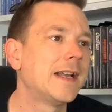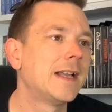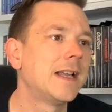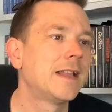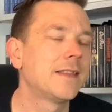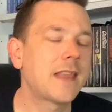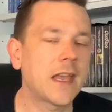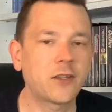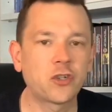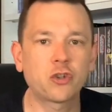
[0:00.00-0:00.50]

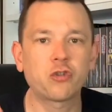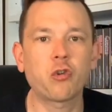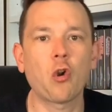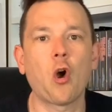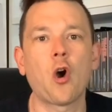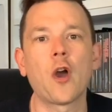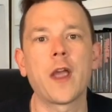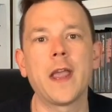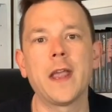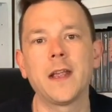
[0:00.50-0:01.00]
They're
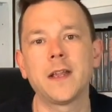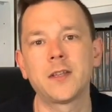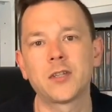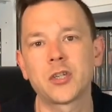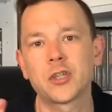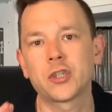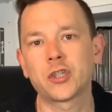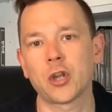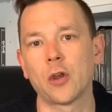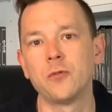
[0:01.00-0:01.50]
trying
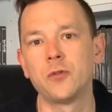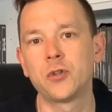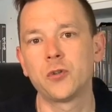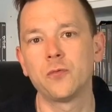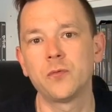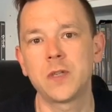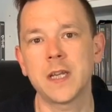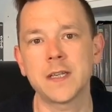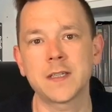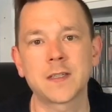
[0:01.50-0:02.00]
to
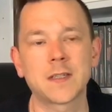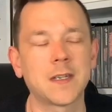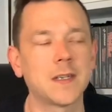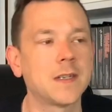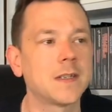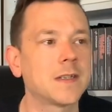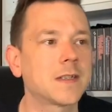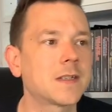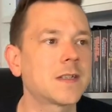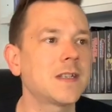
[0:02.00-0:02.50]
social
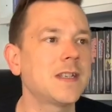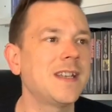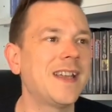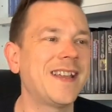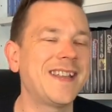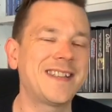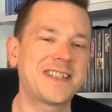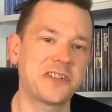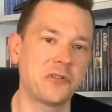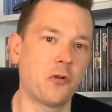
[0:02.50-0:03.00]
distance.
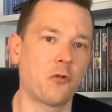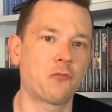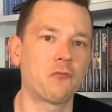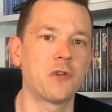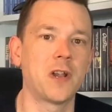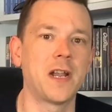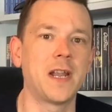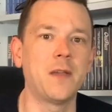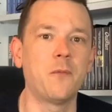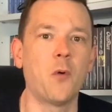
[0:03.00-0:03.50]
It's not
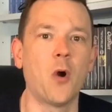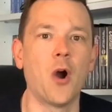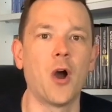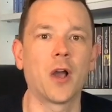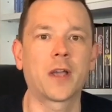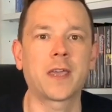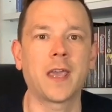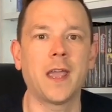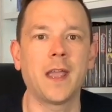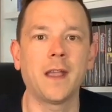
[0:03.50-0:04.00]
really
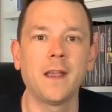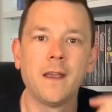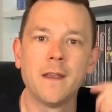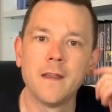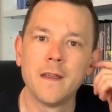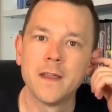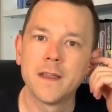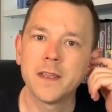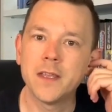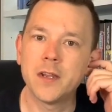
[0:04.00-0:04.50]
working.
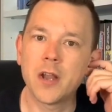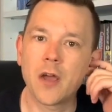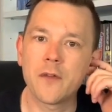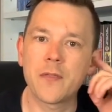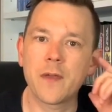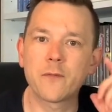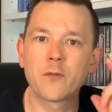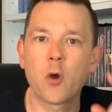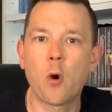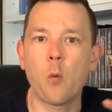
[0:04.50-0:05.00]
You know,
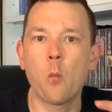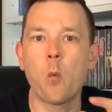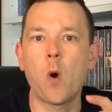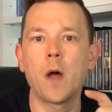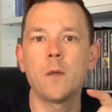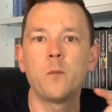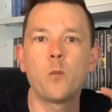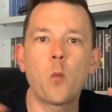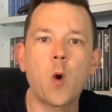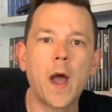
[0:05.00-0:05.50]
they've got
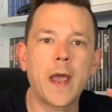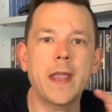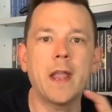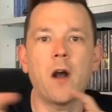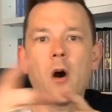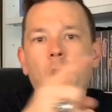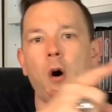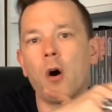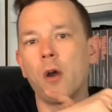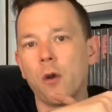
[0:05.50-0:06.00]

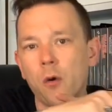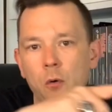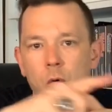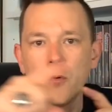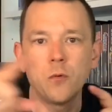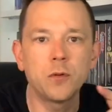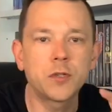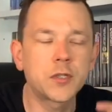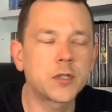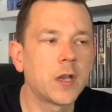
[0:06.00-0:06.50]
one-way
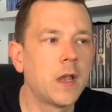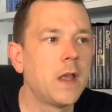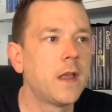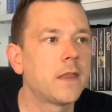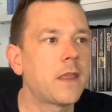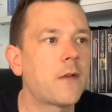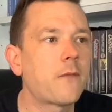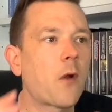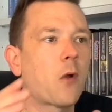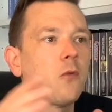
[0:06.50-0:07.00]
aisles.
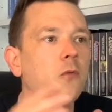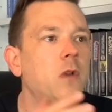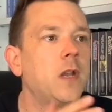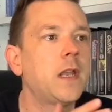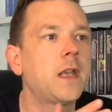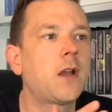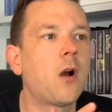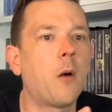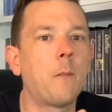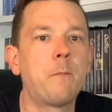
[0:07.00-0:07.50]
They've
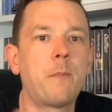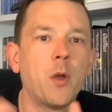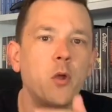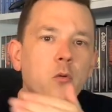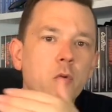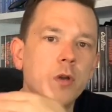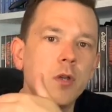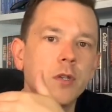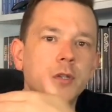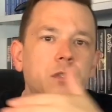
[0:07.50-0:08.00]
only got
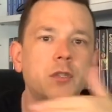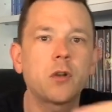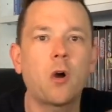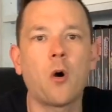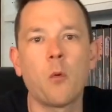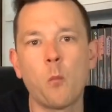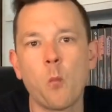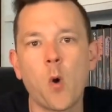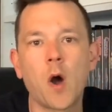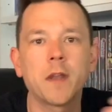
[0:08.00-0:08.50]
booters
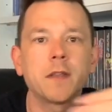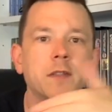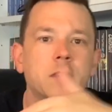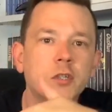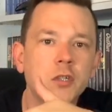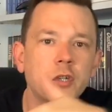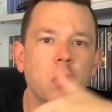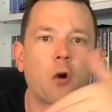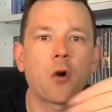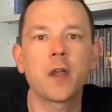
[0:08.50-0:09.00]
on one
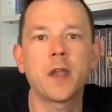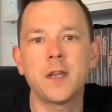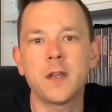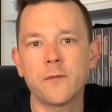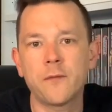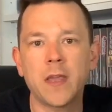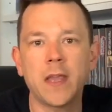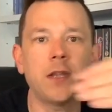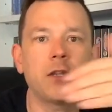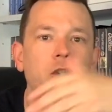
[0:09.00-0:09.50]
side
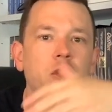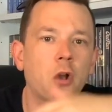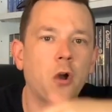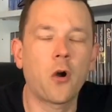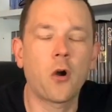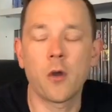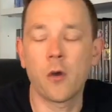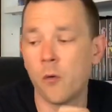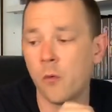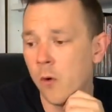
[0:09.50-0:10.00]
of each
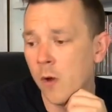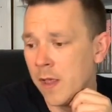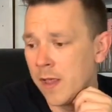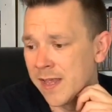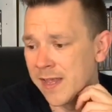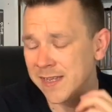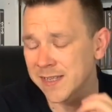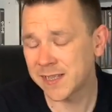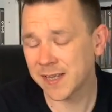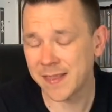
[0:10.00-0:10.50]
aisle.
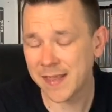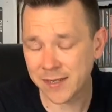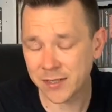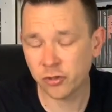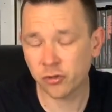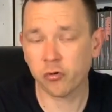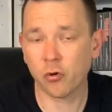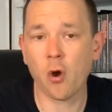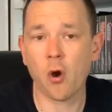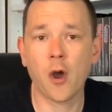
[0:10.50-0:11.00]
So they're
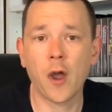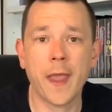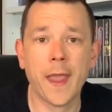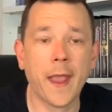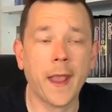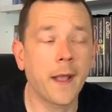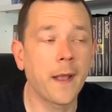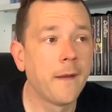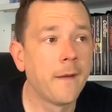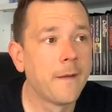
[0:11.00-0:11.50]

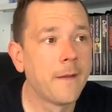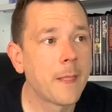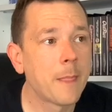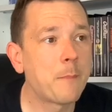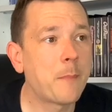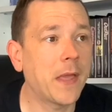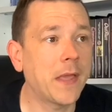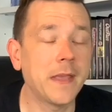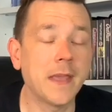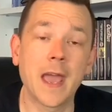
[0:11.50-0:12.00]
trying,
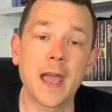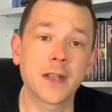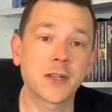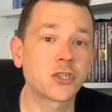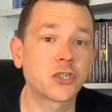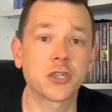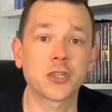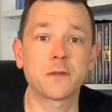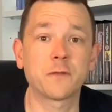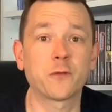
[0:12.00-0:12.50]
but yeah,
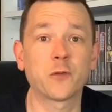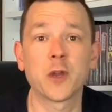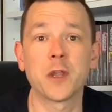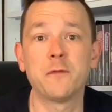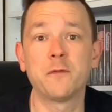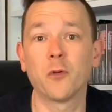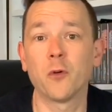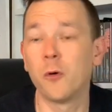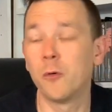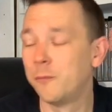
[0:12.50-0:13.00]
it's just
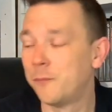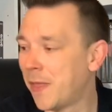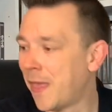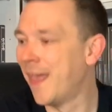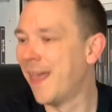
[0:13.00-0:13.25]
free-for-all.